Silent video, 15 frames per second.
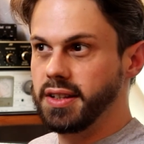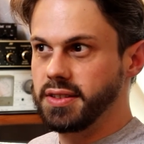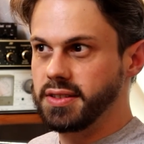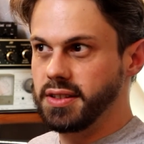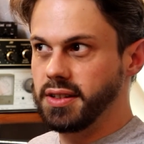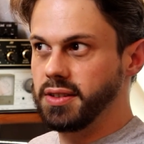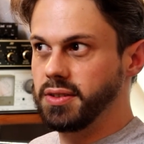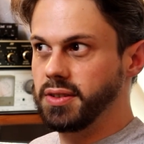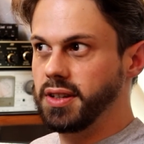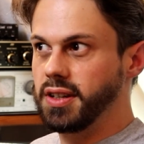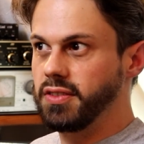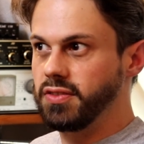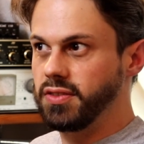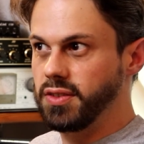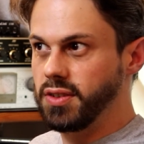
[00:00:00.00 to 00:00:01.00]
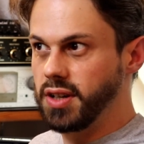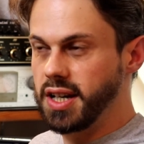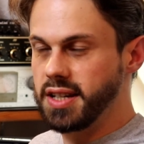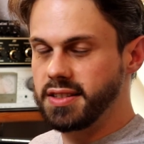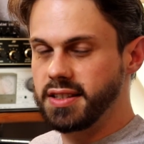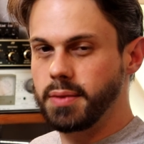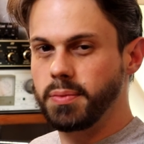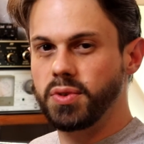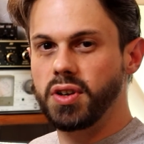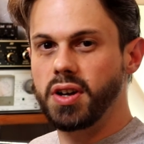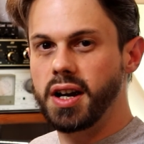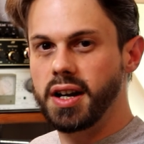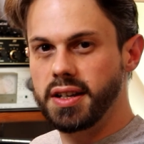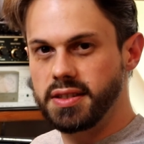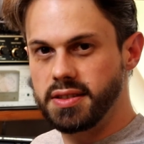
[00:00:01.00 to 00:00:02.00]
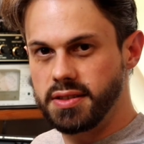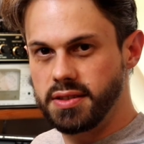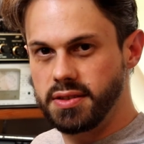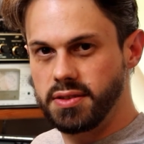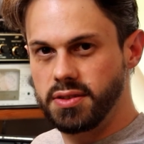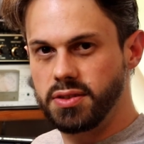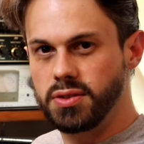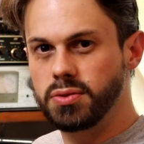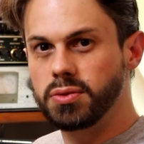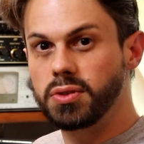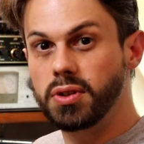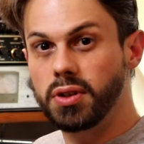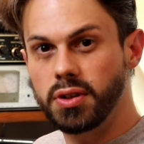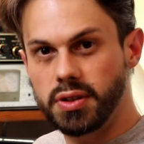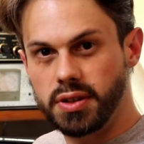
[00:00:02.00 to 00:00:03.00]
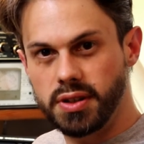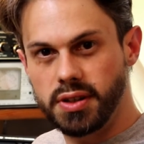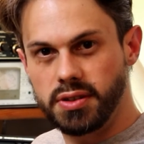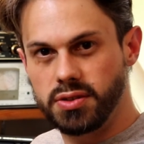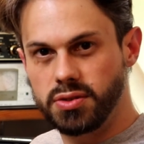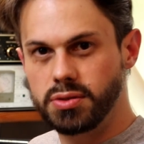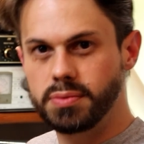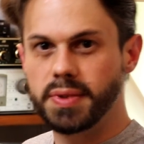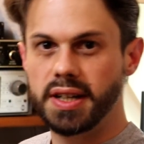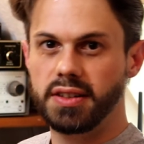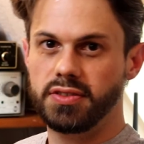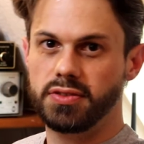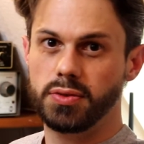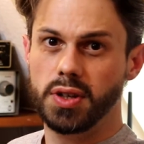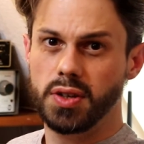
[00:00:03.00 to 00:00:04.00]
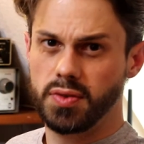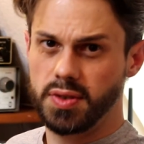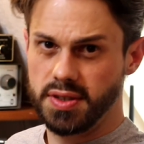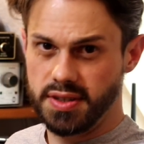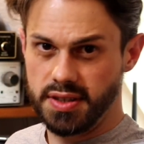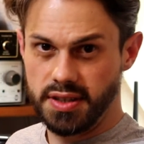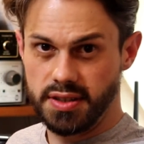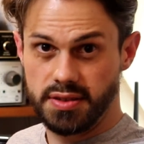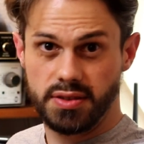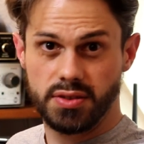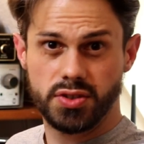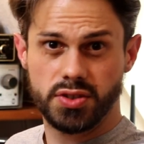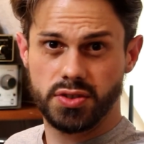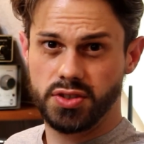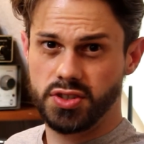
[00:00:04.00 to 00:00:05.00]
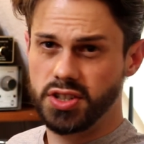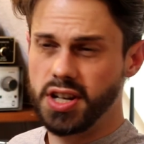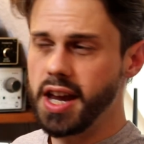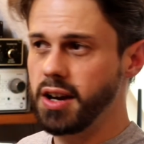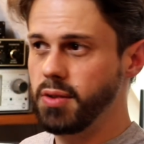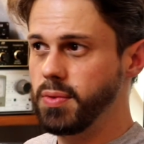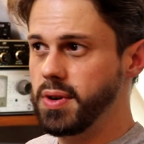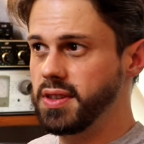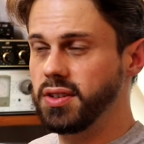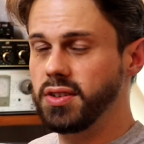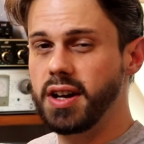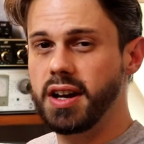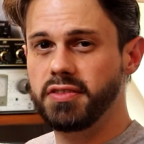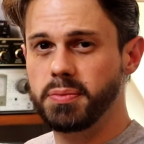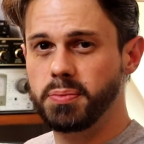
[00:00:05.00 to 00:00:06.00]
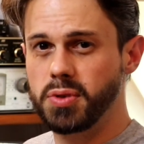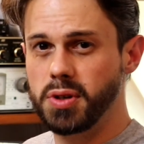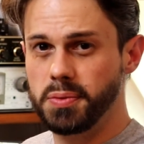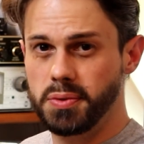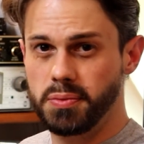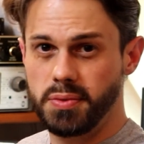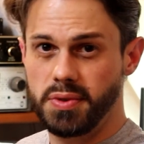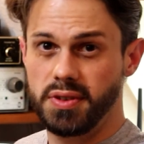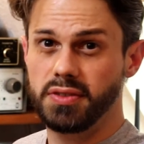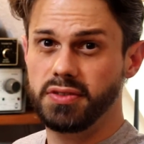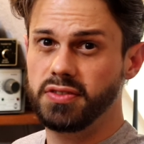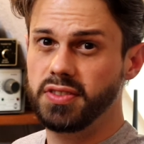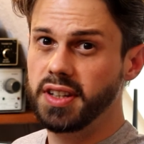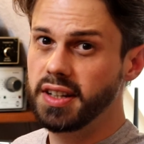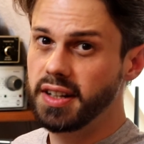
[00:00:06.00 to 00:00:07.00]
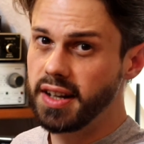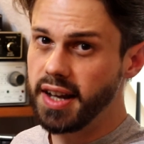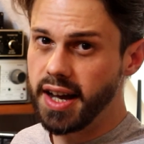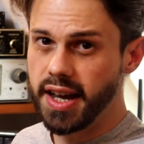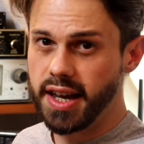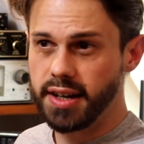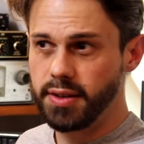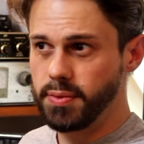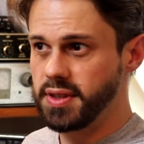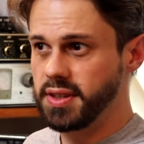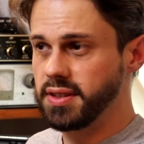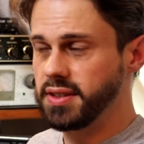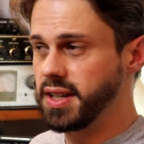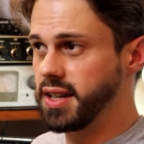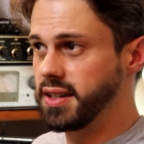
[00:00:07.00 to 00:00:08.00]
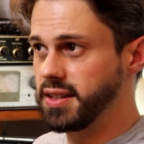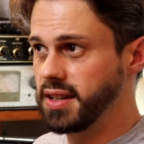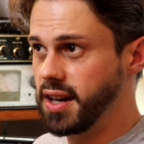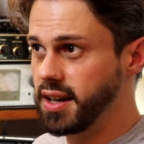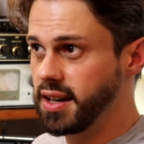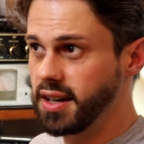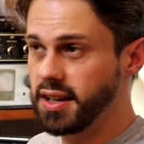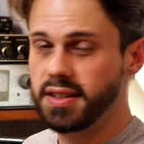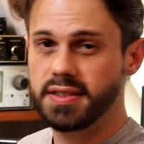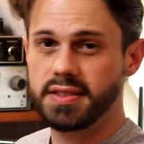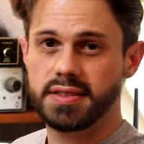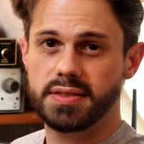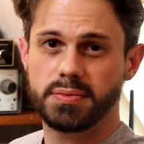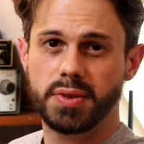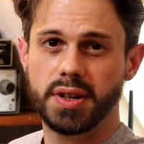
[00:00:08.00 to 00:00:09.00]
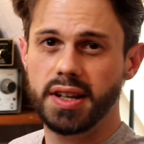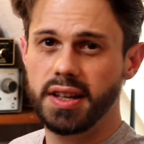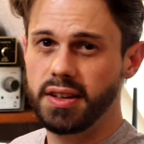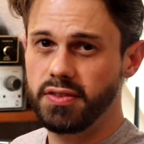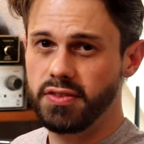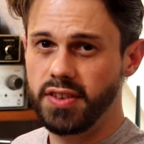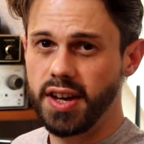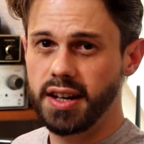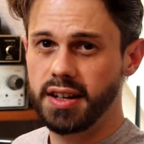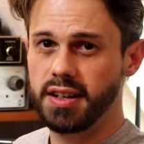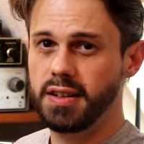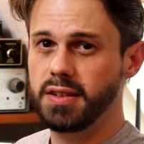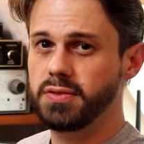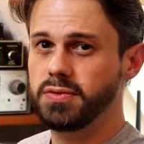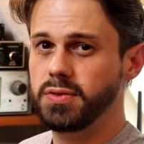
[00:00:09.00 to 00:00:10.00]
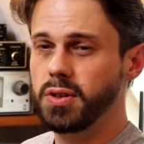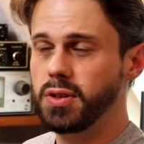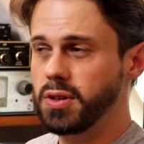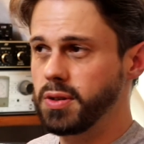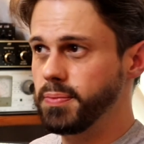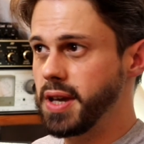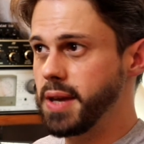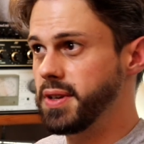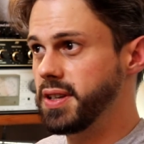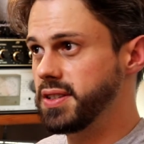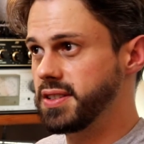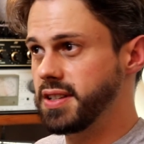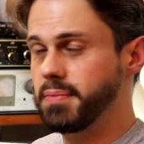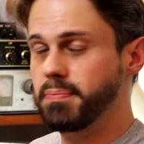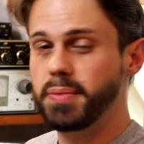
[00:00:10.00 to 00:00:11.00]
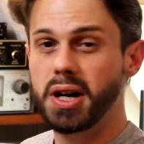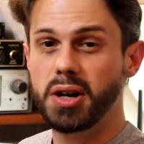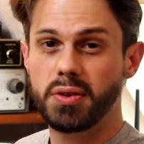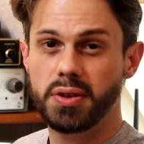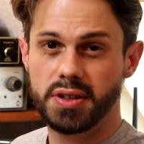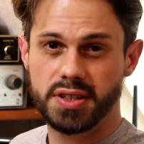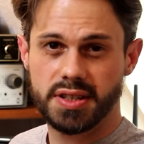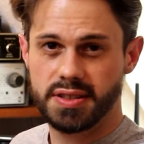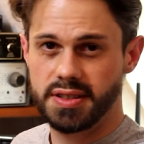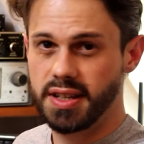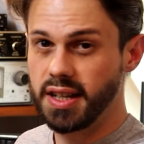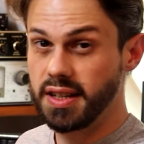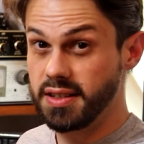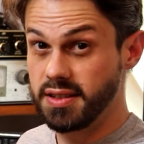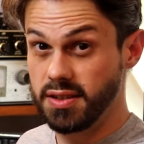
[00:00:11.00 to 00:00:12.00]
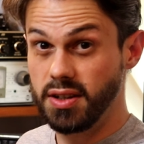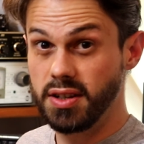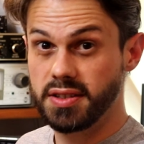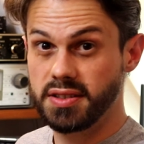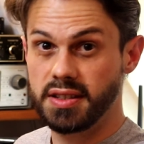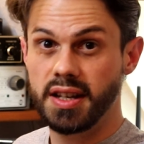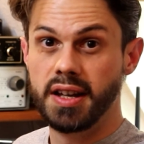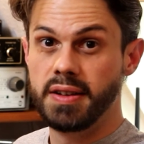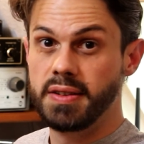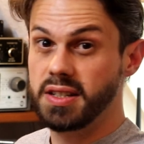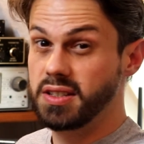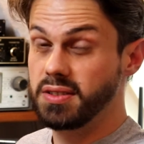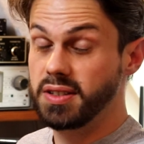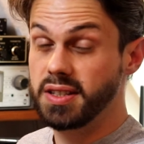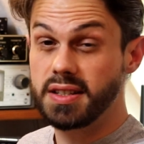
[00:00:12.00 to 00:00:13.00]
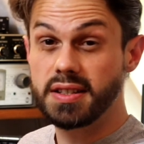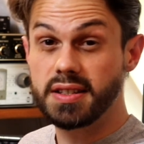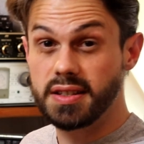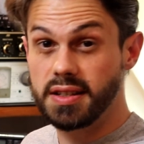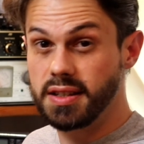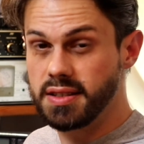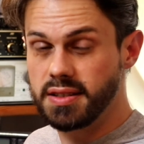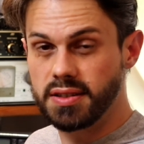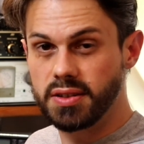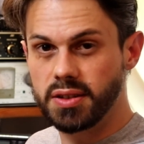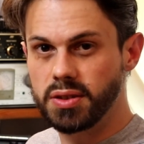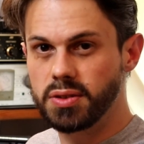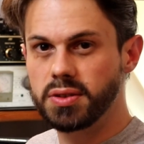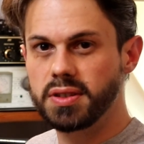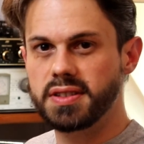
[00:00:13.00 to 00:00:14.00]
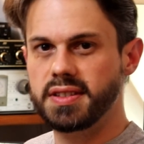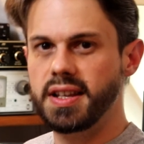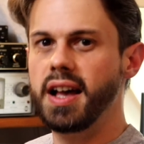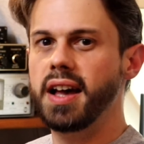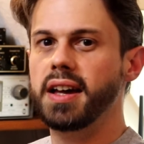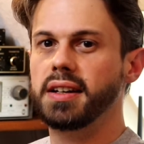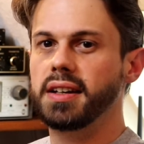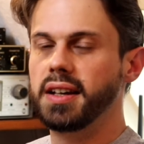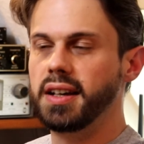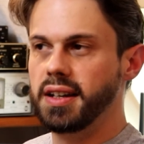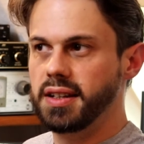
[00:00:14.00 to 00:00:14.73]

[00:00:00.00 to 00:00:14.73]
So if your SWR is too good on too many frequencies, you should check whether you have a problem with your feed line, whether the antenna is really effective, or maybe some power just gets lost. So this isn't a good sign.